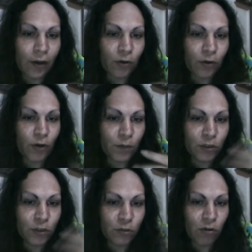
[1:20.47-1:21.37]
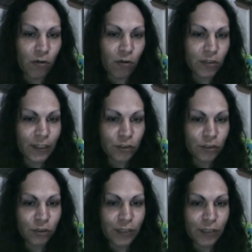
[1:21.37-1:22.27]
groups towards
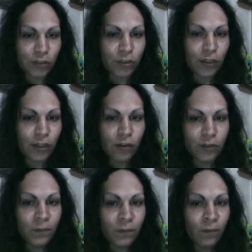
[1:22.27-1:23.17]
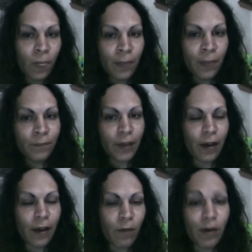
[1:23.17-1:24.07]
extraterrestrials,
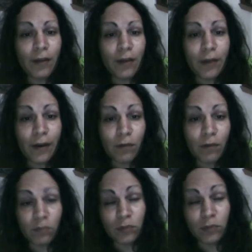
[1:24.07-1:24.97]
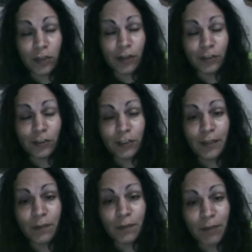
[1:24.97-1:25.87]
where they don't
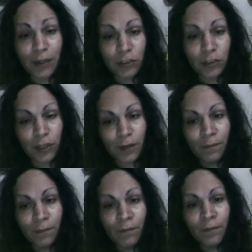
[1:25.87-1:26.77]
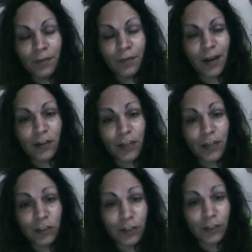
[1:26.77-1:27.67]
see the picture. That it's
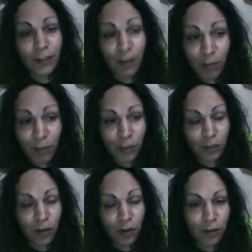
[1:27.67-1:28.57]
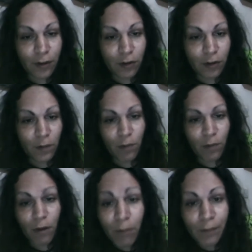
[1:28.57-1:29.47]
actually the government on Earth that are the
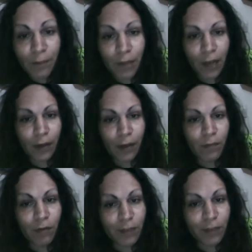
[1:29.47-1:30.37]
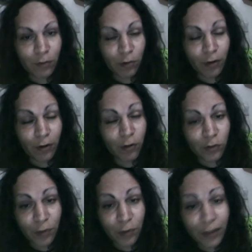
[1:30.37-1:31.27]
problem of the
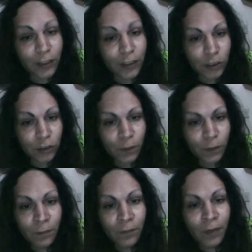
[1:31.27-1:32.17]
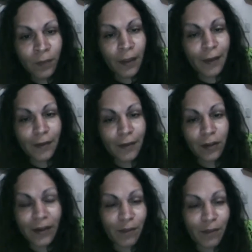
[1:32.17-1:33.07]
world's real issue. And they
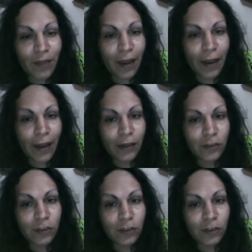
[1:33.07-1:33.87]
claim that